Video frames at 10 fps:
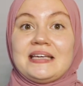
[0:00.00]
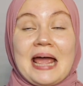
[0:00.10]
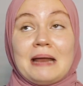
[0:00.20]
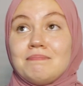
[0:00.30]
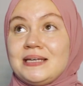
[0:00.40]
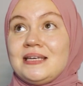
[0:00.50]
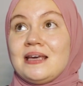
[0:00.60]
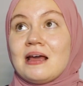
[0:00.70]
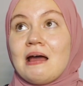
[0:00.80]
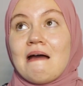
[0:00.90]
can
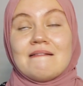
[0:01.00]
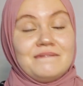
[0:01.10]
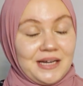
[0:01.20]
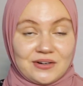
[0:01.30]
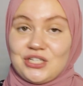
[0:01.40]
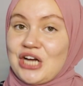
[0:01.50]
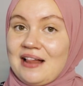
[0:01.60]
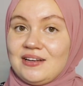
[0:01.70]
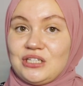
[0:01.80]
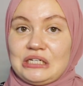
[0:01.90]
be very
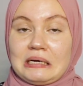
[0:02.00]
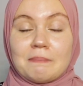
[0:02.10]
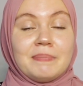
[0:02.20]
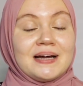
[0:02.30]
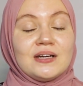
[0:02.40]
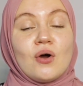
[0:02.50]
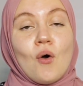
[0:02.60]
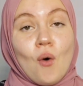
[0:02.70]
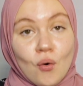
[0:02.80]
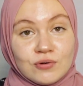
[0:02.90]
challenging, but it
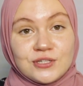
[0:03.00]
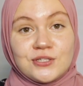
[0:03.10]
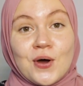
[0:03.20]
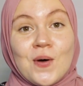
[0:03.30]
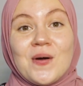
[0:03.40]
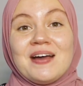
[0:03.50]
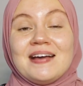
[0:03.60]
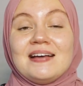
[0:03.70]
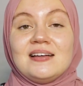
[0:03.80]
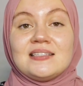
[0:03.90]
also
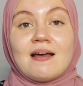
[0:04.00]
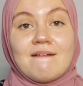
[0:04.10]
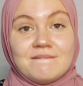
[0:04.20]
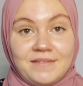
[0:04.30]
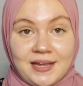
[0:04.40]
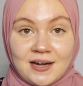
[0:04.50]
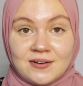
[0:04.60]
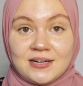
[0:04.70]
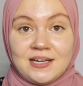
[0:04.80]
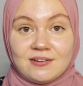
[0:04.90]
is
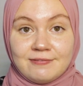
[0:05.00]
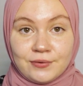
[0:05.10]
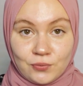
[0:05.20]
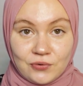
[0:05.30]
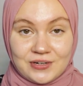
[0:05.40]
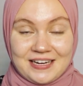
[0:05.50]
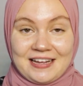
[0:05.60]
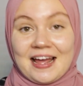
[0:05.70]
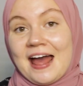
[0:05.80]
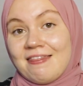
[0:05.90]
very
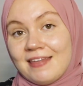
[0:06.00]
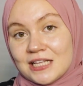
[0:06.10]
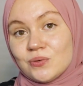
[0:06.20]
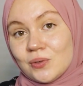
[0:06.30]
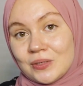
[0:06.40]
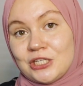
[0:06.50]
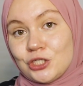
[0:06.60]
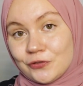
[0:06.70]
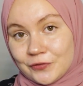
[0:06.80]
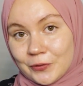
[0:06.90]
rewarding, and that's what we need
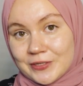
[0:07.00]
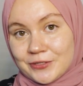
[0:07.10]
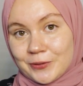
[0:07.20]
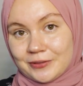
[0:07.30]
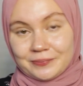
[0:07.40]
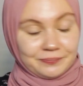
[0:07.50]
to focus on.